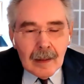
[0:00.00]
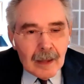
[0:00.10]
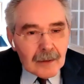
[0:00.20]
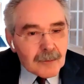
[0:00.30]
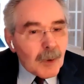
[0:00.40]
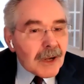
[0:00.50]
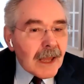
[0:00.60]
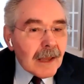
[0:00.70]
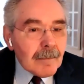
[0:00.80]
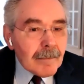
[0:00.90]
it's
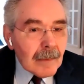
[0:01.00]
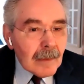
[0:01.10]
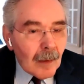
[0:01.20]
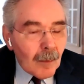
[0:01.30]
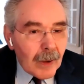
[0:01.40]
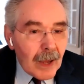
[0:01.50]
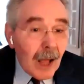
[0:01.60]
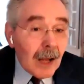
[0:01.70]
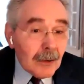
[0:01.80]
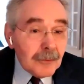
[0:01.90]
working. We
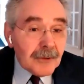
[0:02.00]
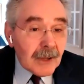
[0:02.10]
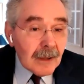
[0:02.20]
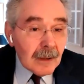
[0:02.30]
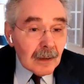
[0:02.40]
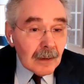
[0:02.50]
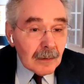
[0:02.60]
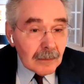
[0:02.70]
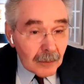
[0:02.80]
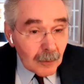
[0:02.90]
are losing.
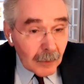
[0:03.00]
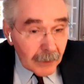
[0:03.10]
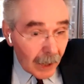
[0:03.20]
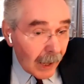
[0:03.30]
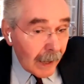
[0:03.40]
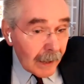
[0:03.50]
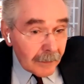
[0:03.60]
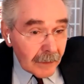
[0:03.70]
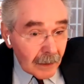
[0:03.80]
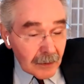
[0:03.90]
You and I
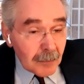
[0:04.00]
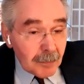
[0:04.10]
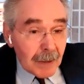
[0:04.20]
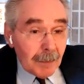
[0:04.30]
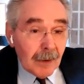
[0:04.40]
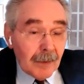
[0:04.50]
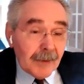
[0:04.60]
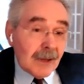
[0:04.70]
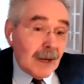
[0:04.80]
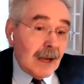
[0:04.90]
and the Indian people
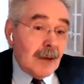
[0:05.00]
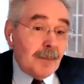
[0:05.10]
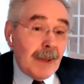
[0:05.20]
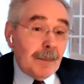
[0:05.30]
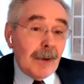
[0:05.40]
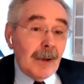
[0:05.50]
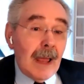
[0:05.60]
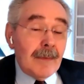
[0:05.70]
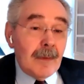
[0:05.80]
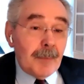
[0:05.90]
and the Canadian people
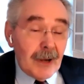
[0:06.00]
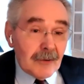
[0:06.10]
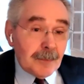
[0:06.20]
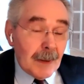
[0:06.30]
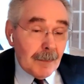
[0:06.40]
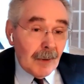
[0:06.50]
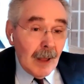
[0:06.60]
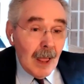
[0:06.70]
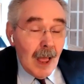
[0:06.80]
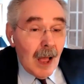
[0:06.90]
and the British
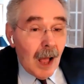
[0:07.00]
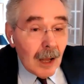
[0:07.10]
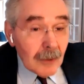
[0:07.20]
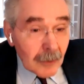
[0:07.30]
people are